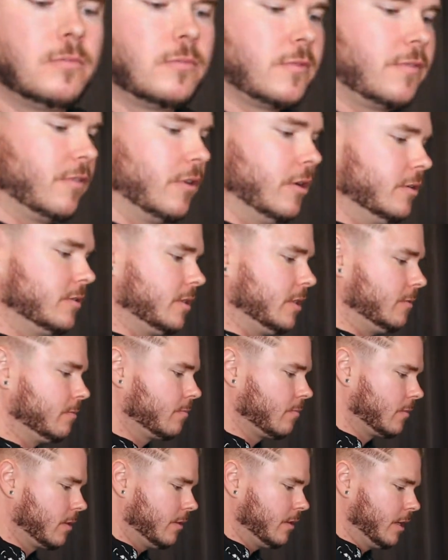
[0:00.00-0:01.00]
Frozen,
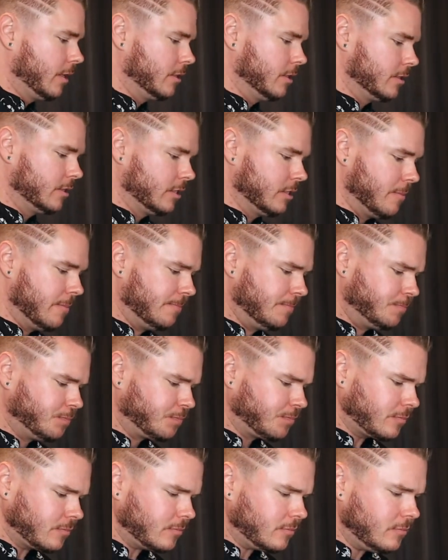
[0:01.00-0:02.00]
and I cooked them.
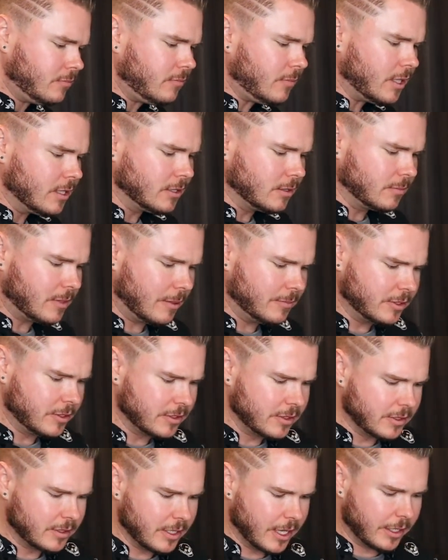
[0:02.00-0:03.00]
Sometimes there's
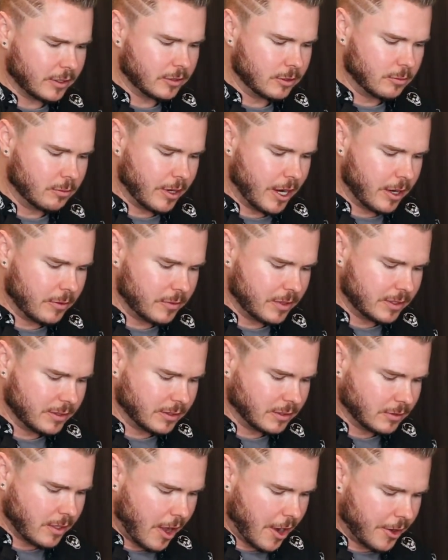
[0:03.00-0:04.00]
these like little brown
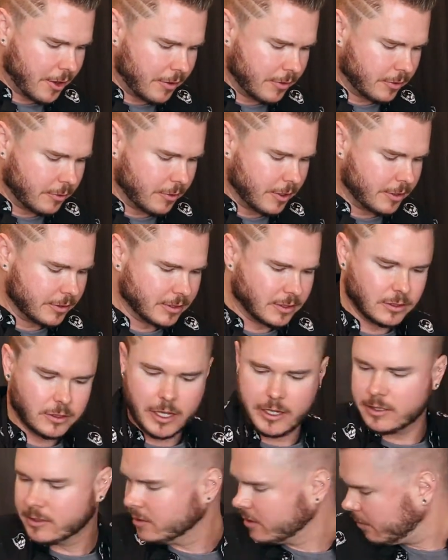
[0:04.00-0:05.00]
ones. I don't know, gross, so
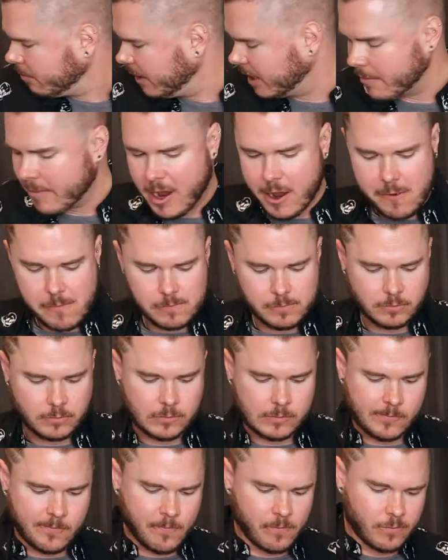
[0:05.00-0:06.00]
I just like pick them out.
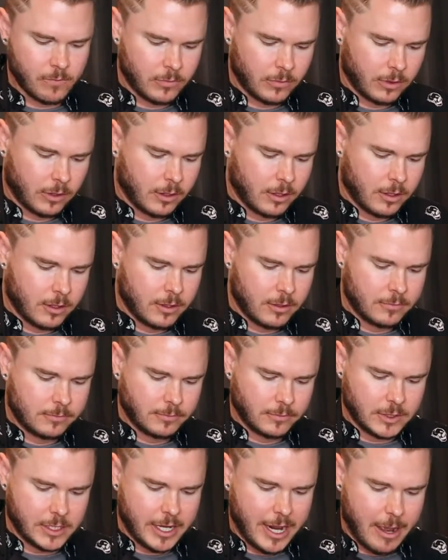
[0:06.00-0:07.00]

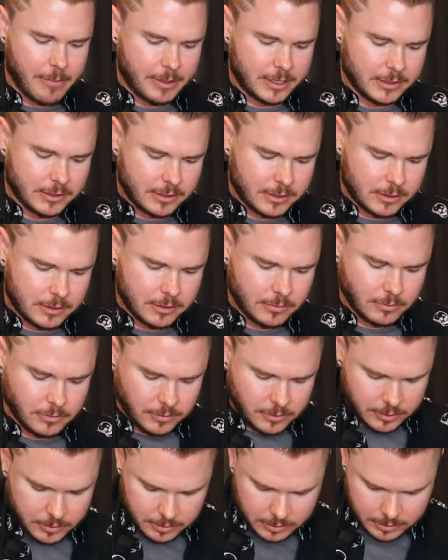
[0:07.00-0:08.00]
It happens.
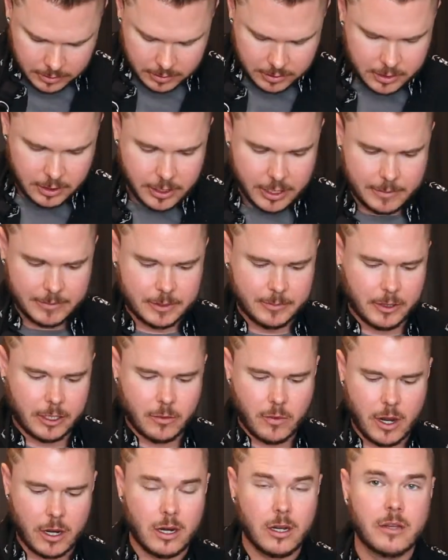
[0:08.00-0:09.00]
Look, I'm spilling
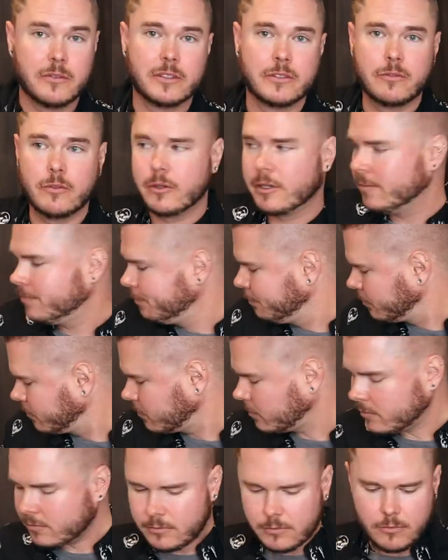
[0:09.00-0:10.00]
water all over the floor.
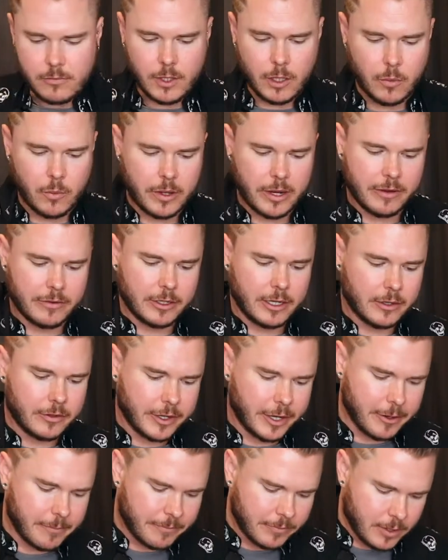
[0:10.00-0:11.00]
Whatever, I don't
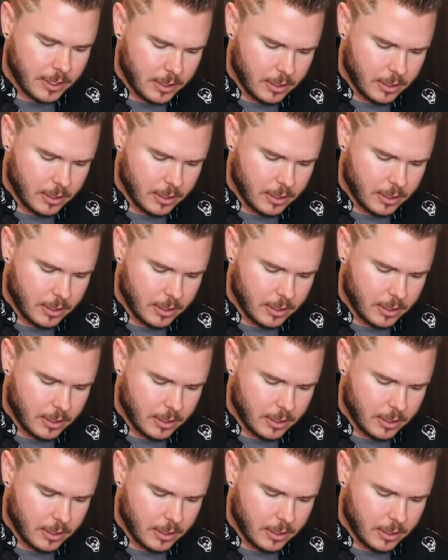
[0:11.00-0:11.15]
care.